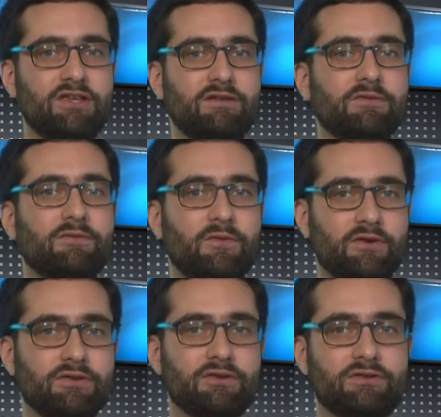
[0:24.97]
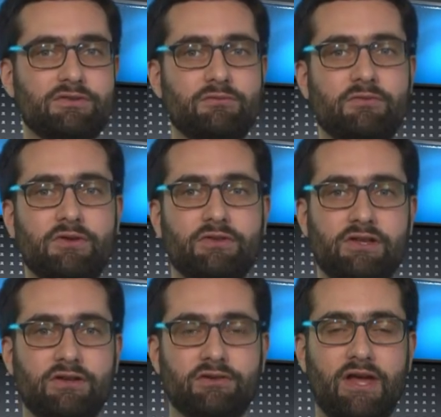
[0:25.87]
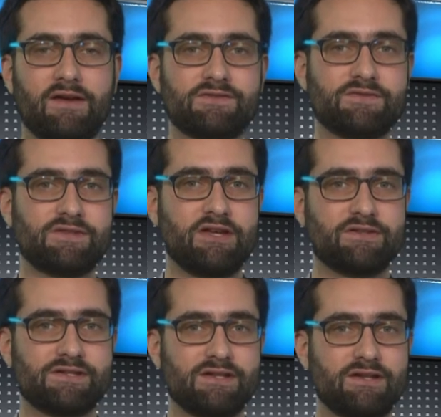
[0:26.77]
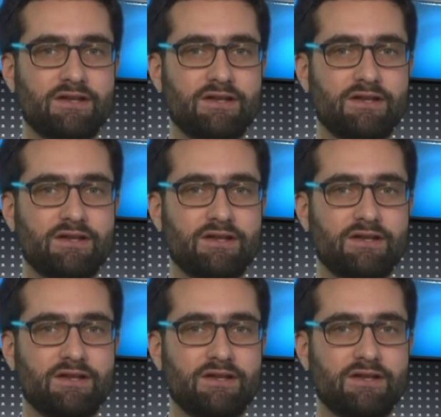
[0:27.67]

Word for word: even further to reveal the inner lives of cells.